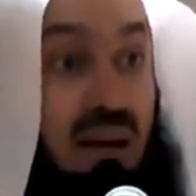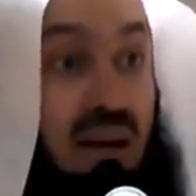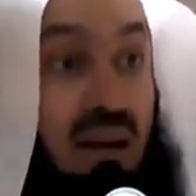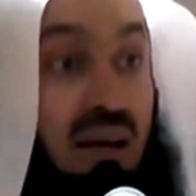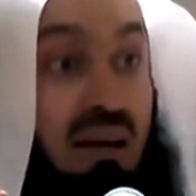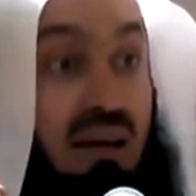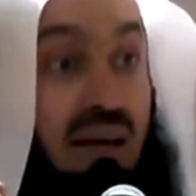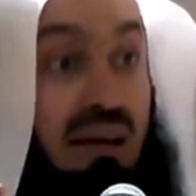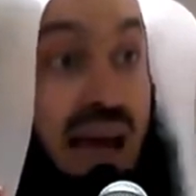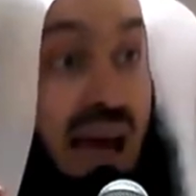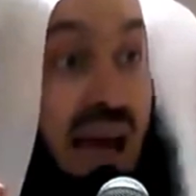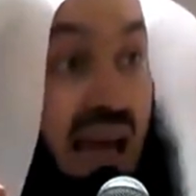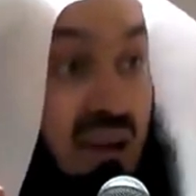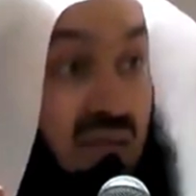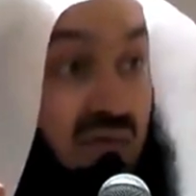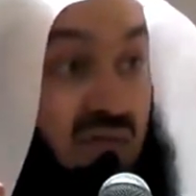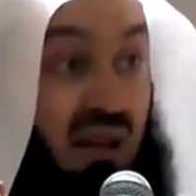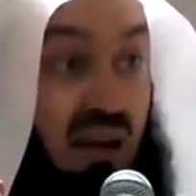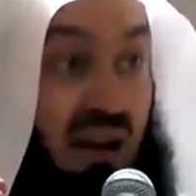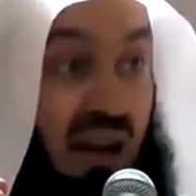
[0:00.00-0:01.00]
He
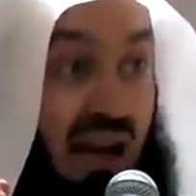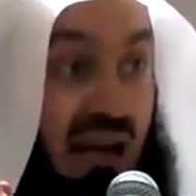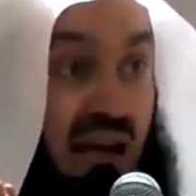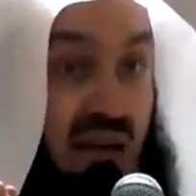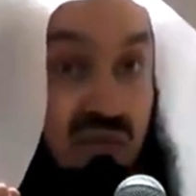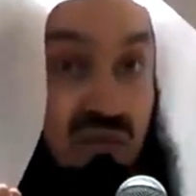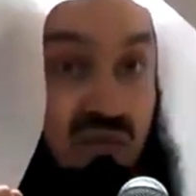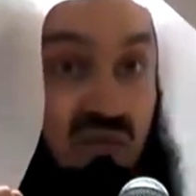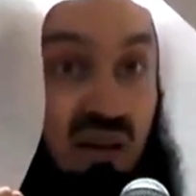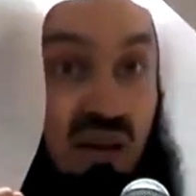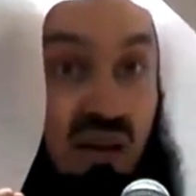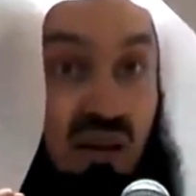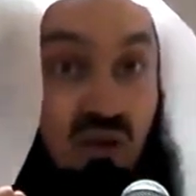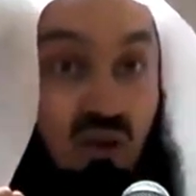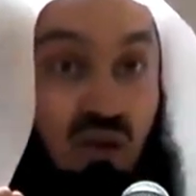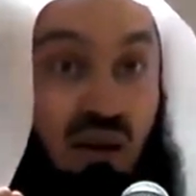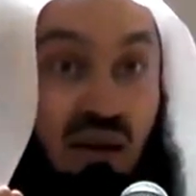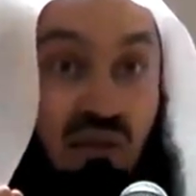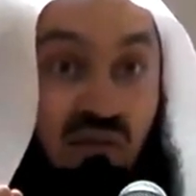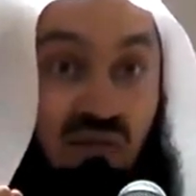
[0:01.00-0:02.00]
gave the life.
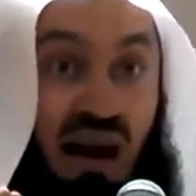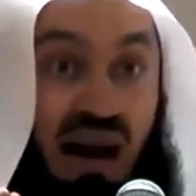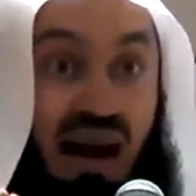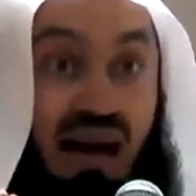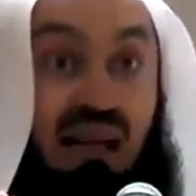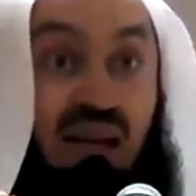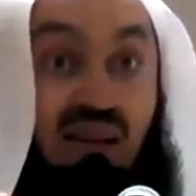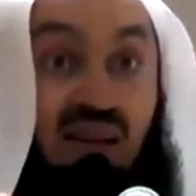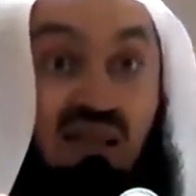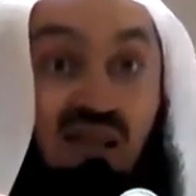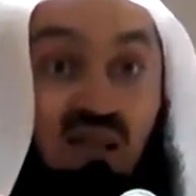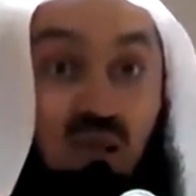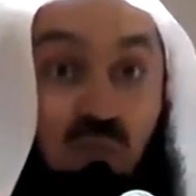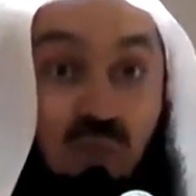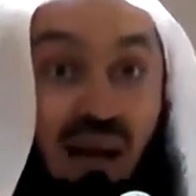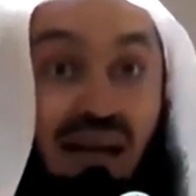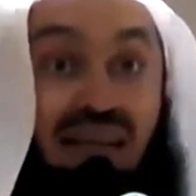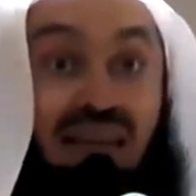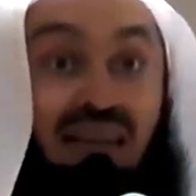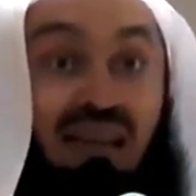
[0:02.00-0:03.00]
So if I
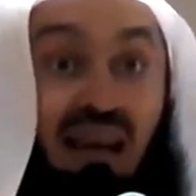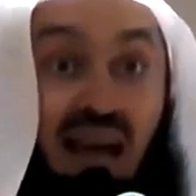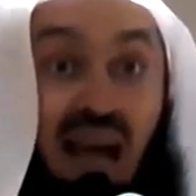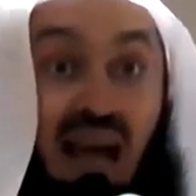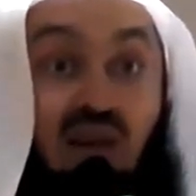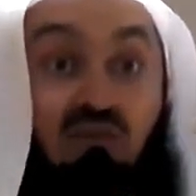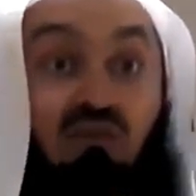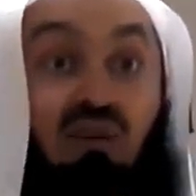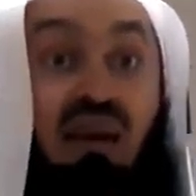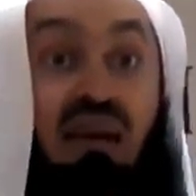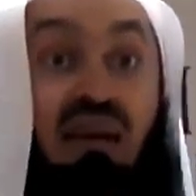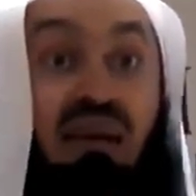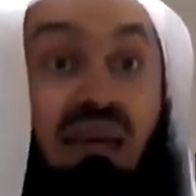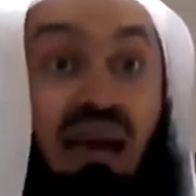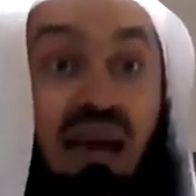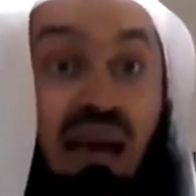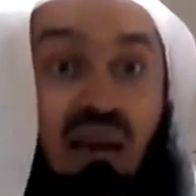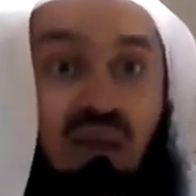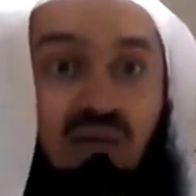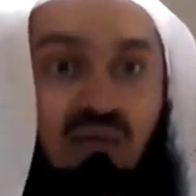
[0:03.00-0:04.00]
respect the life He
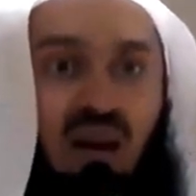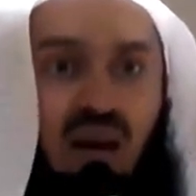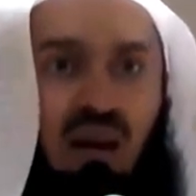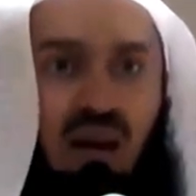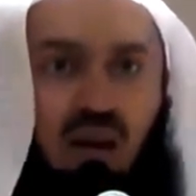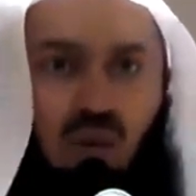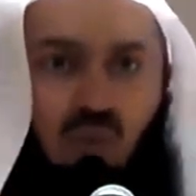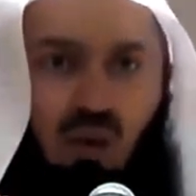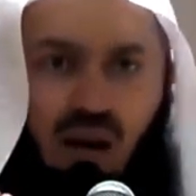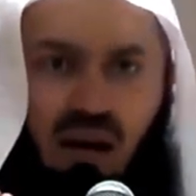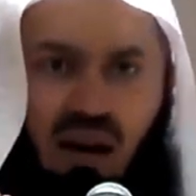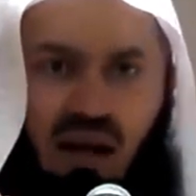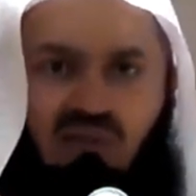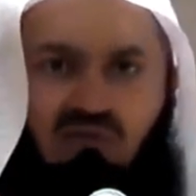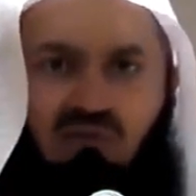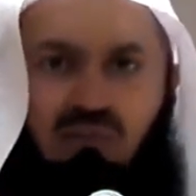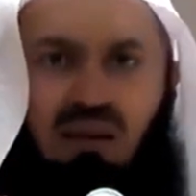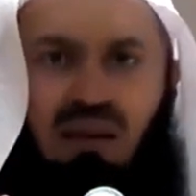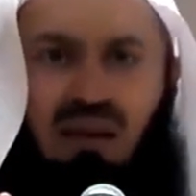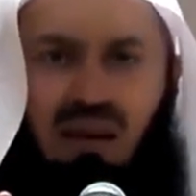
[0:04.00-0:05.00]
gave, He will
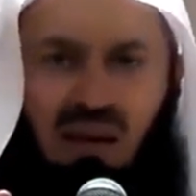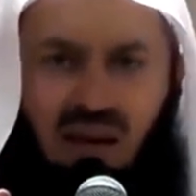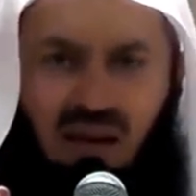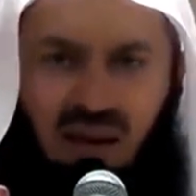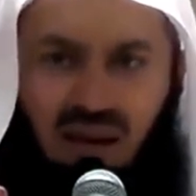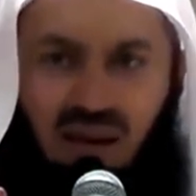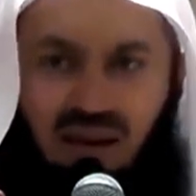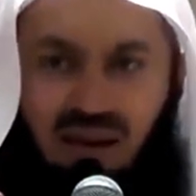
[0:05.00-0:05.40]
love me.